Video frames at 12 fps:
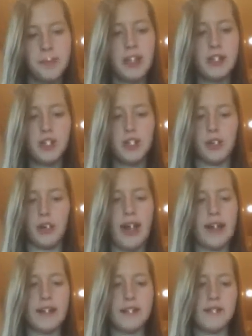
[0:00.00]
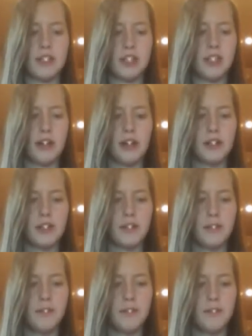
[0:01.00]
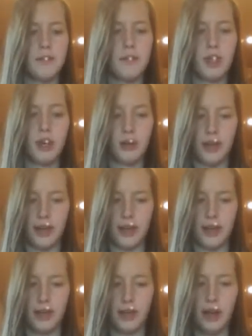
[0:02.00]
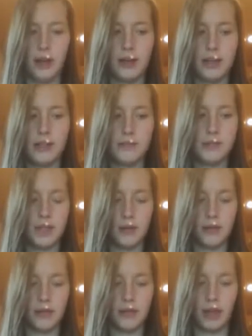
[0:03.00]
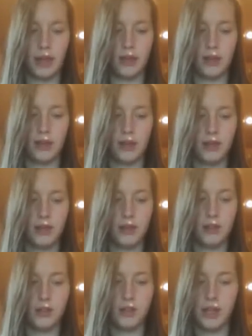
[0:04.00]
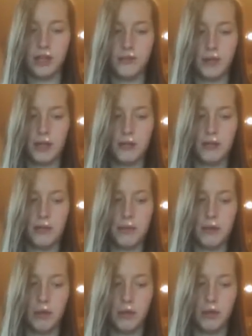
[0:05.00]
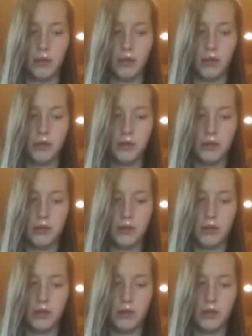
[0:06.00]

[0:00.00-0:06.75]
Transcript: Nia shook her head as if to clear it. "Okay, I need some time to think. Do you guys mind leaving me with your notes?"